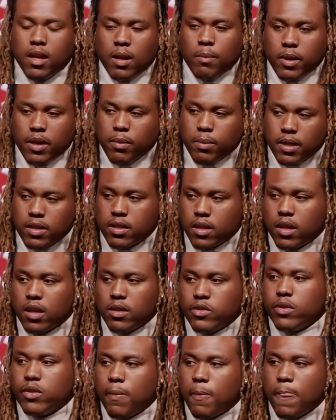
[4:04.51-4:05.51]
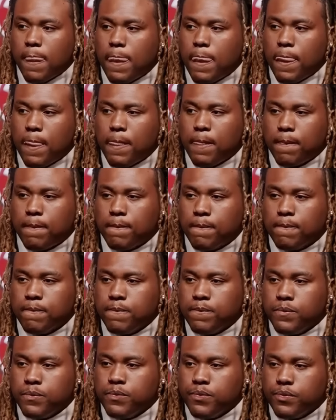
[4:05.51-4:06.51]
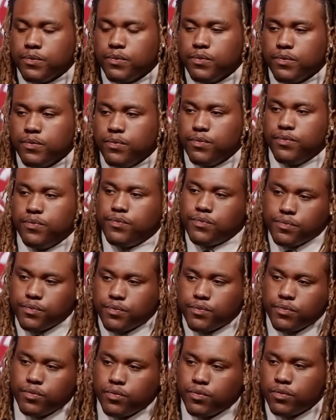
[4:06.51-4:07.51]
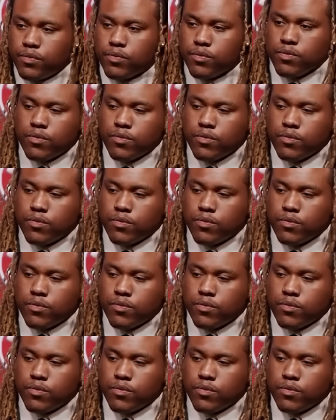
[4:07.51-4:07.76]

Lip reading: They started looking like a team on a mission. And